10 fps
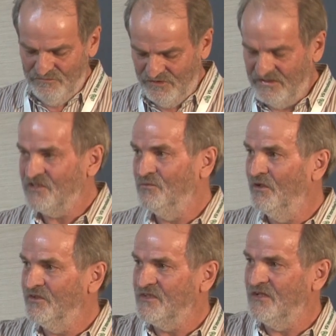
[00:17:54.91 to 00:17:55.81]
But there's
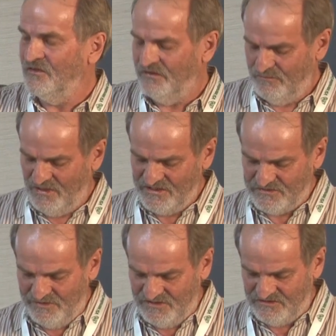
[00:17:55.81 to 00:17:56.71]
one set on the
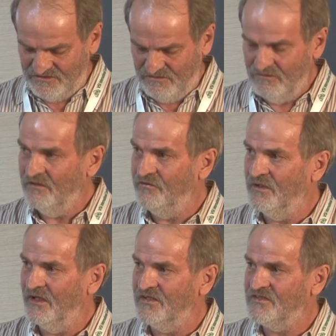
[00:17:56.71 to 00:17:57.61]
plasmid, so if you
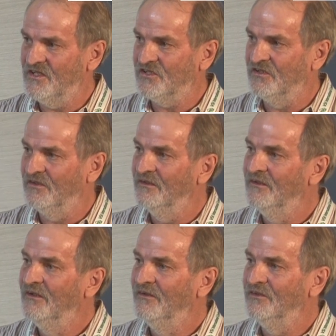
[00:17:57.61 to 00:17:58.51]
get excision,
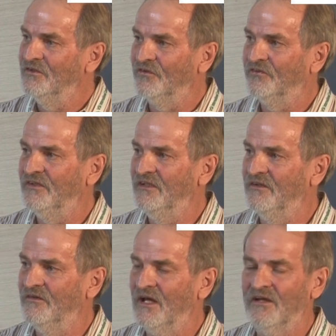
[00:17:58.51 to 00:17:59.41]
you'll see
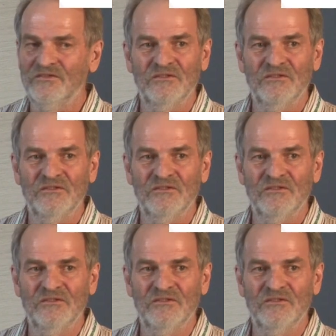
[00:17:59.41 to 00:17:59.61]
that that